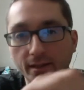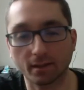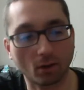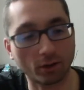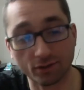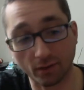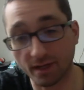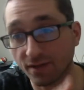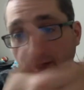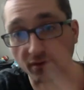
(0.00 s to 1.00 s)
it, or sorry,
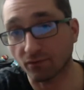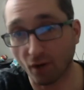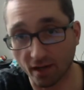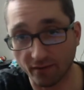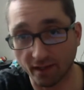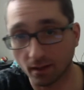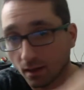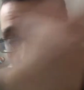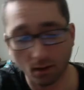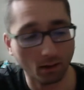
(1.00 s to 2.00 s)
nothing in front of it,
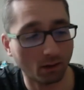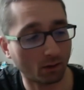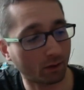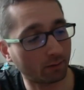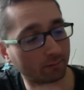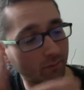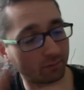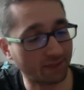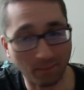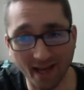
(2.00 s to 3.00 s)
or
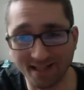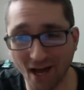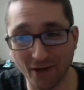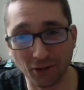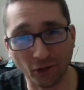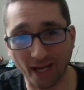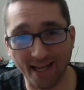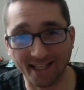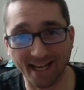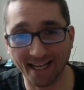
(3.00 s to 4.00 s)
depends how you look
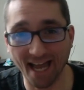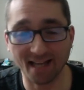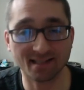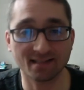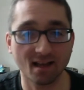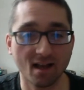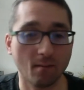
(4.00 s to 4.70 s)
at it, I guess.